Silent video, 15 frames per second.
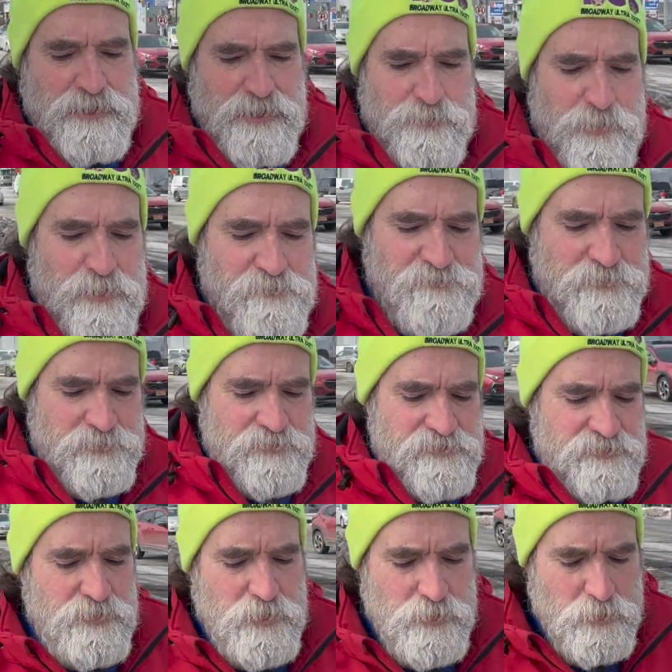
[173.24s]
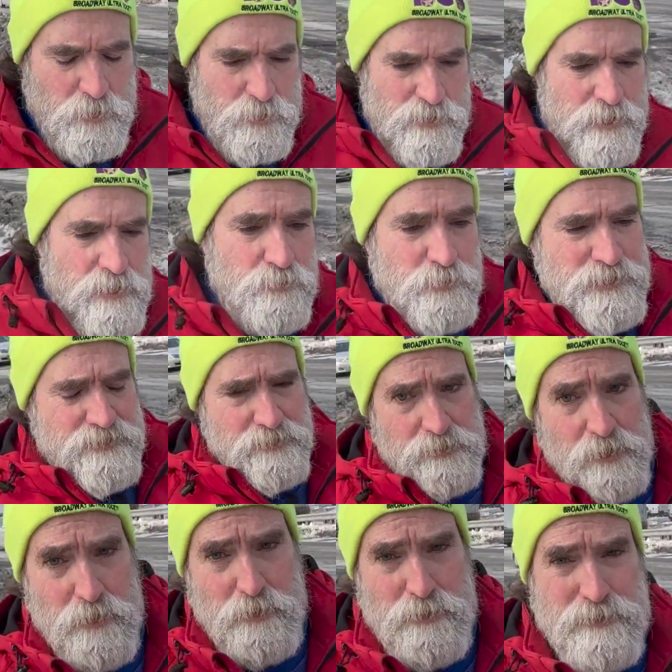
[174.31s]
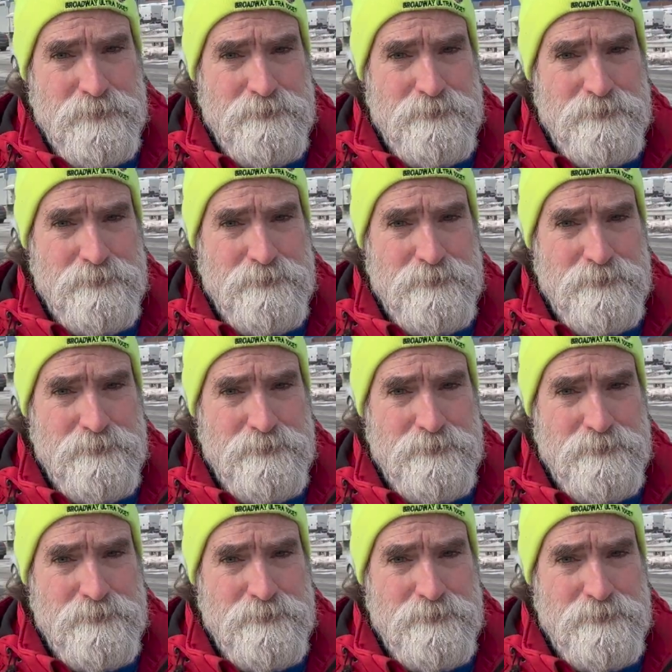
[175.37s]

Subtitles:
about a foot of snow a week ago